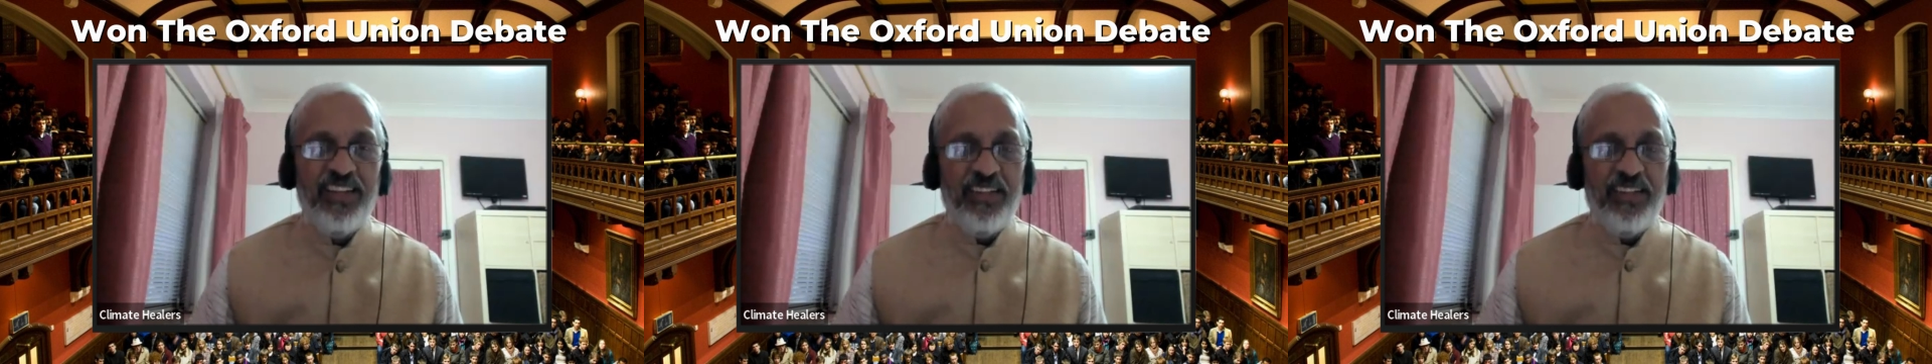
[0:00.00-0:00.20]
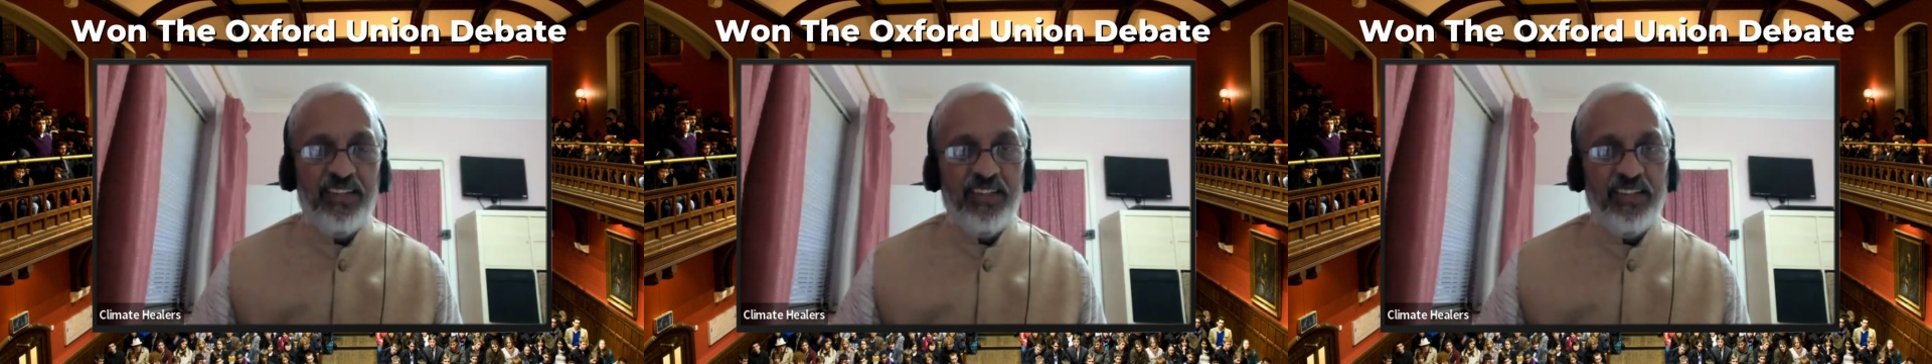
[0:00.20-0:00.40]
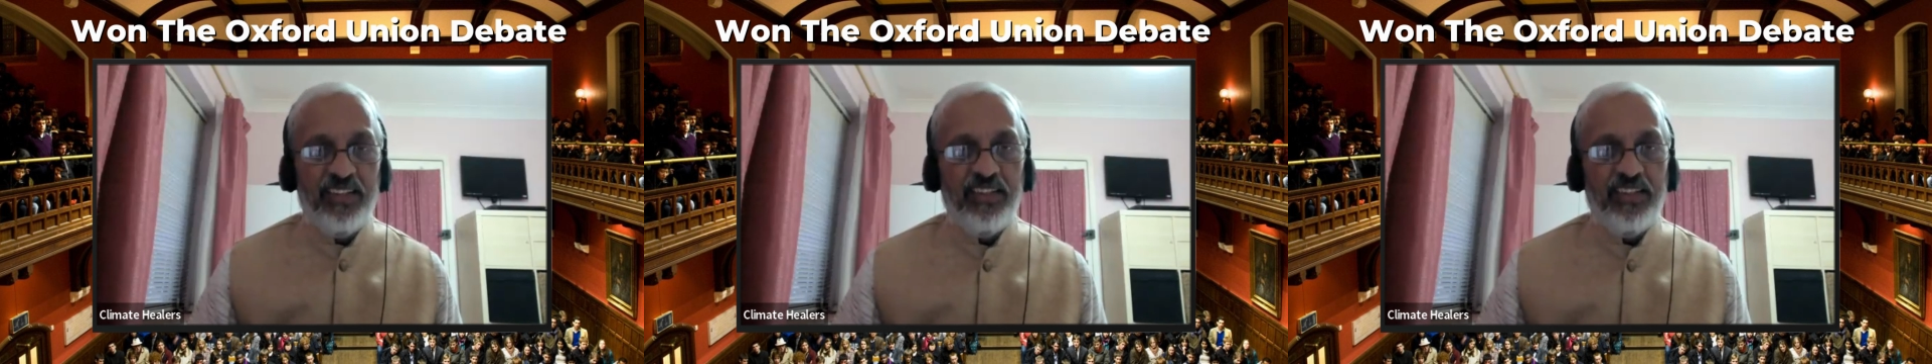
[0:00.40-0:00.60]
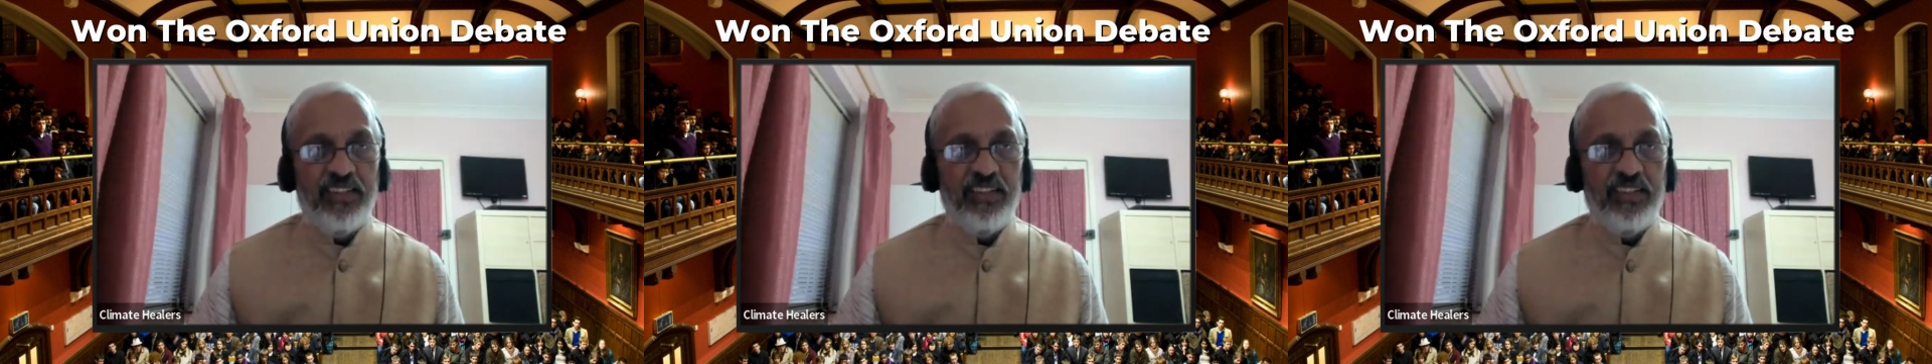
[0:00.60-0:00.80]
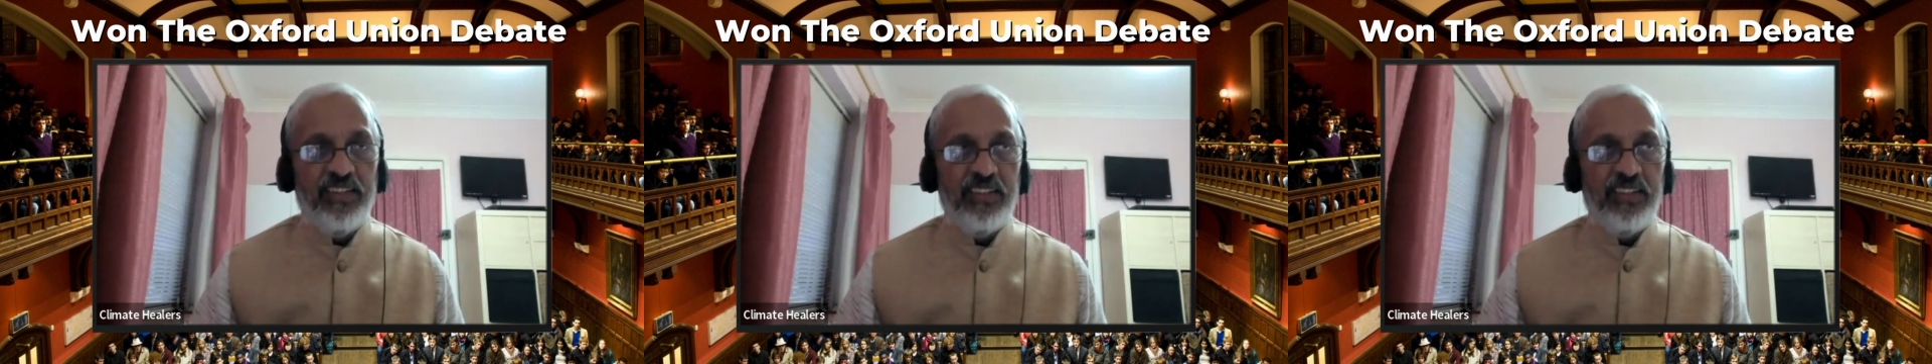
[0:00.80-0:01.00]

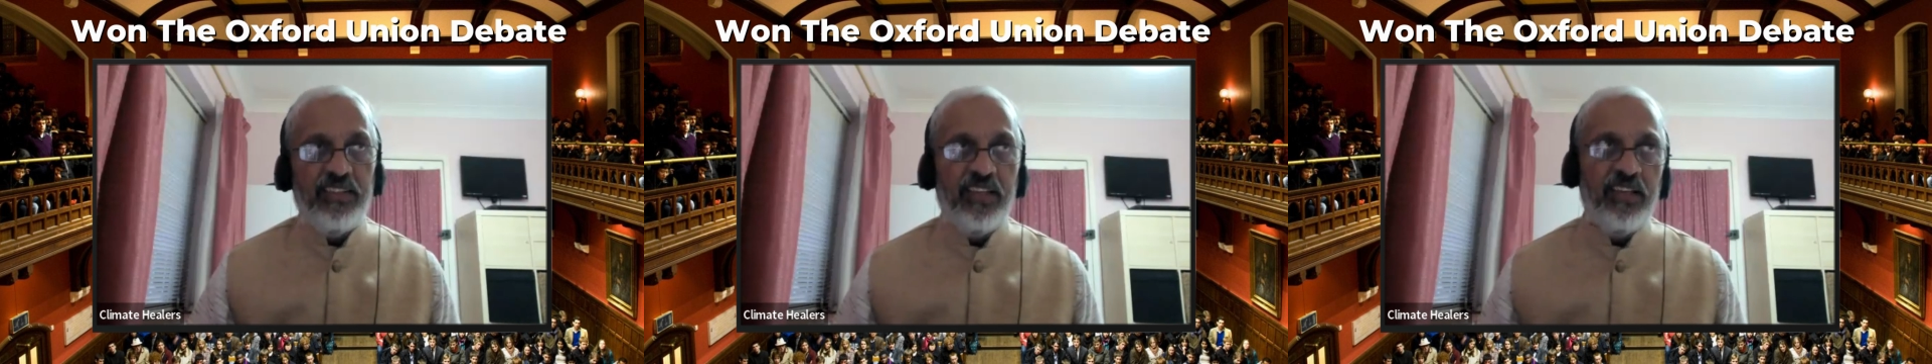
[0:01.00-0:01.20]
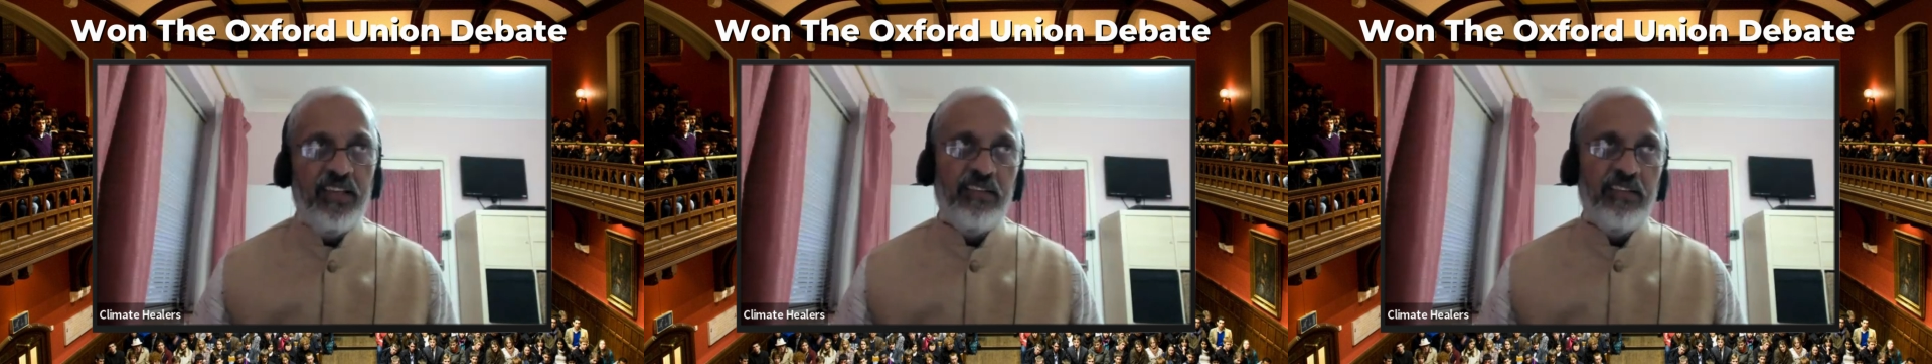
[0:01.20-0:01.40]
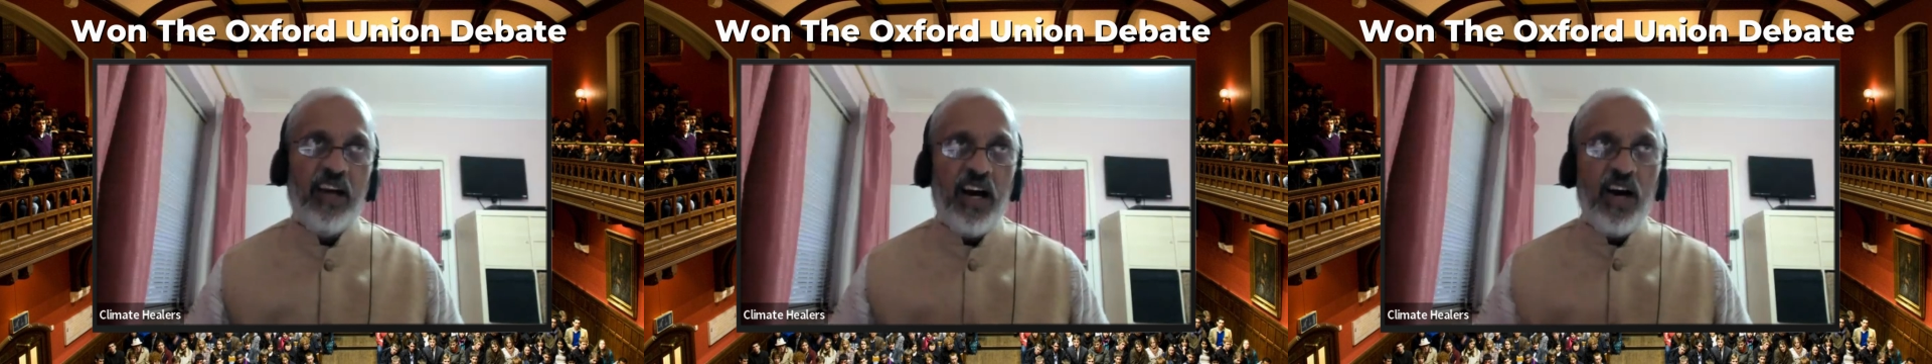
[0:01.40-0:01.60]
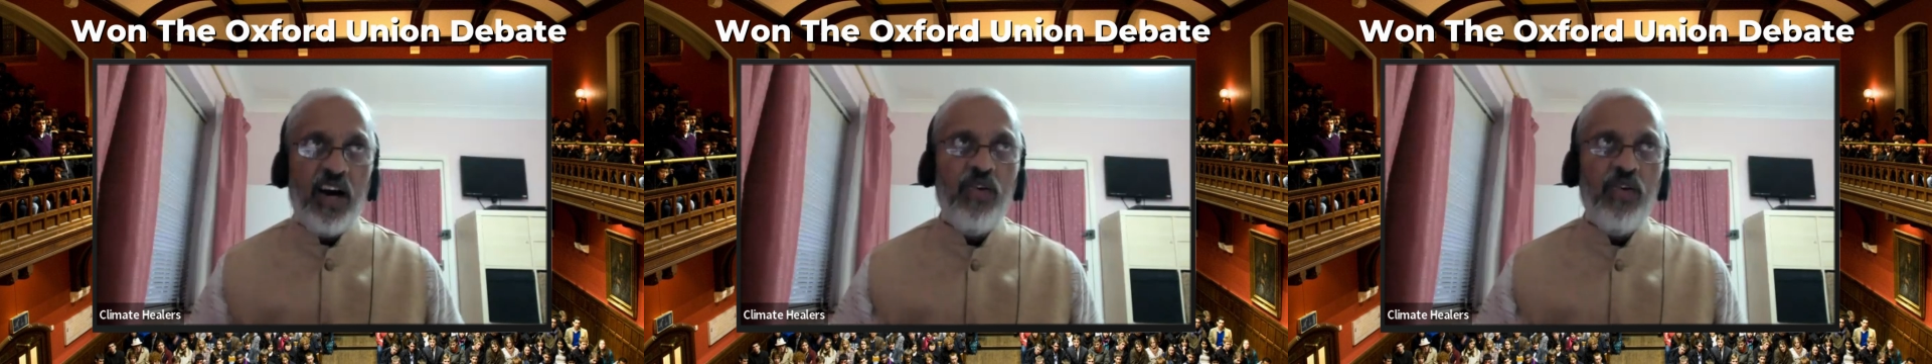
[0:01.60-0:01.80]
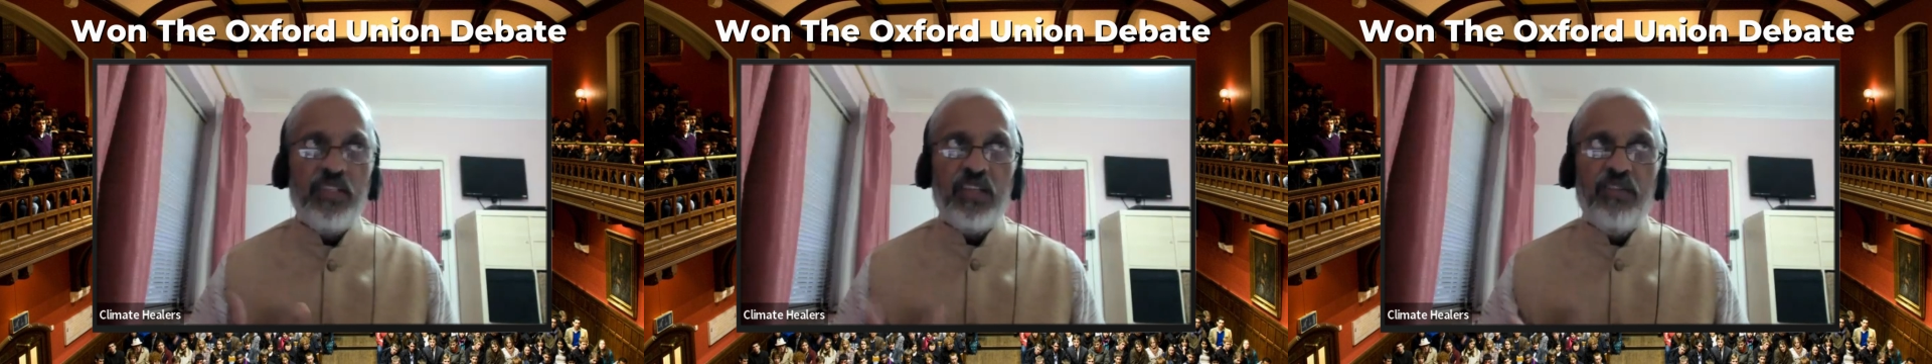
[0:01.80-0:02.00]
the
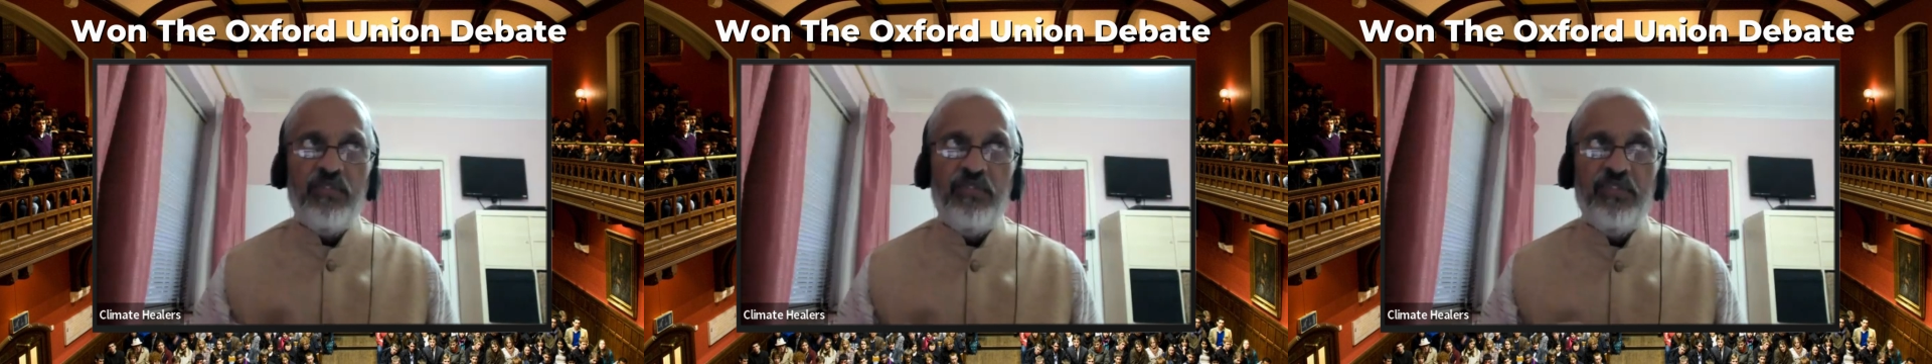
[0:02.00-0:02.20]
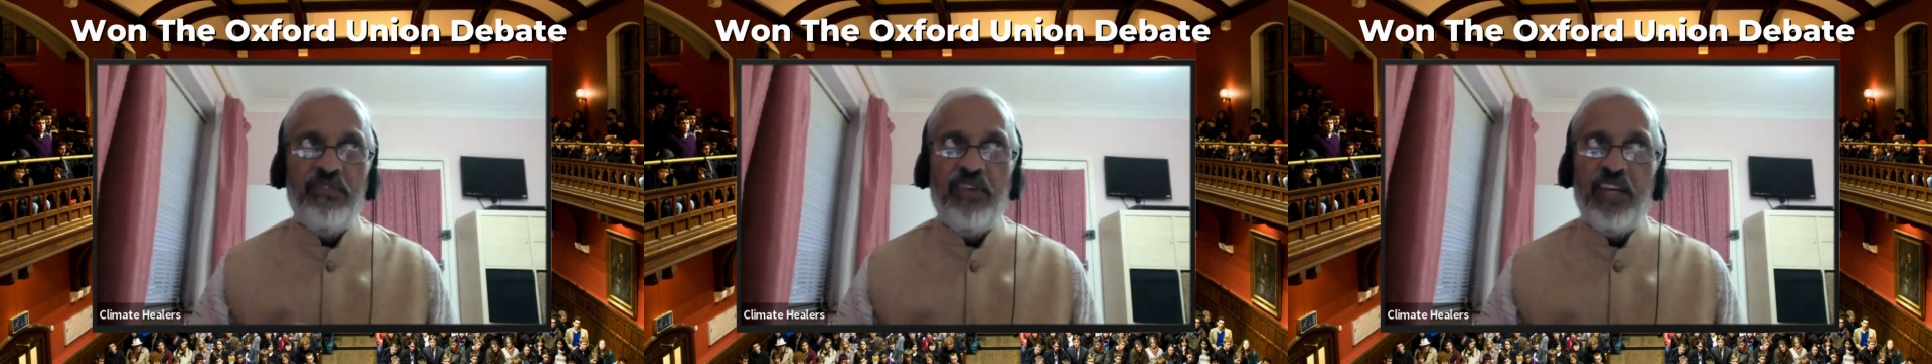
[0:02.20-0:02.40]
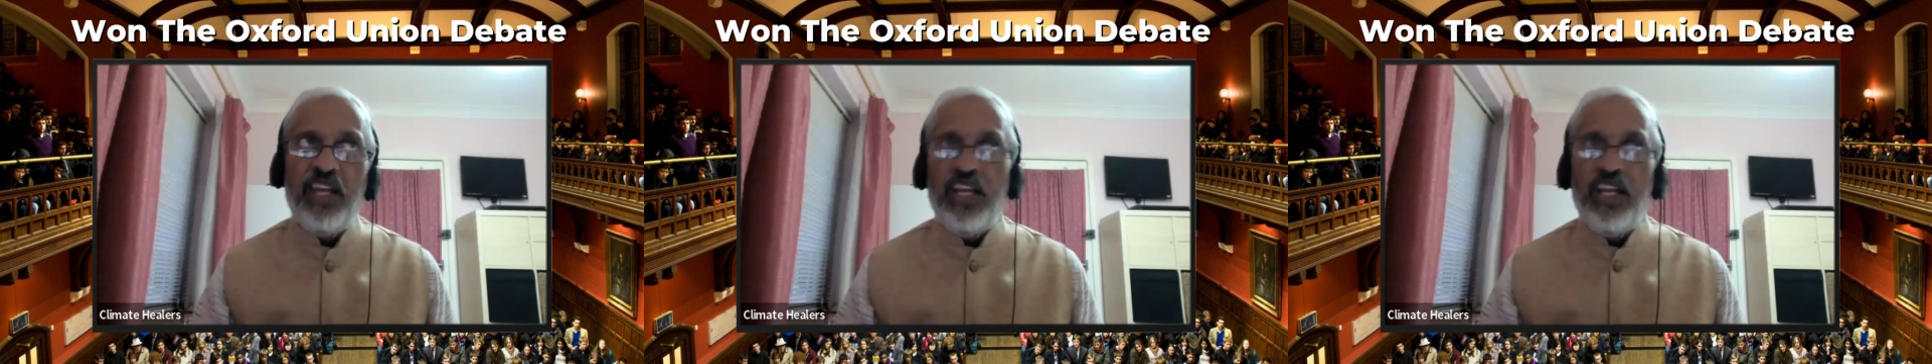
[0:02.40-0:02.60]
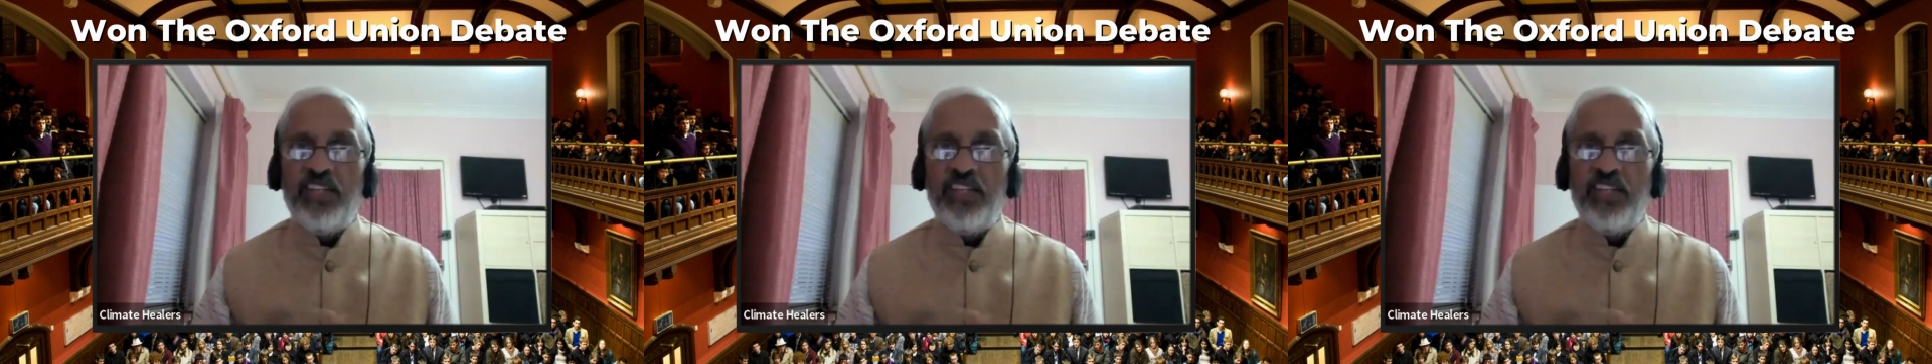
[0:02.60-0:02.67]
how is a very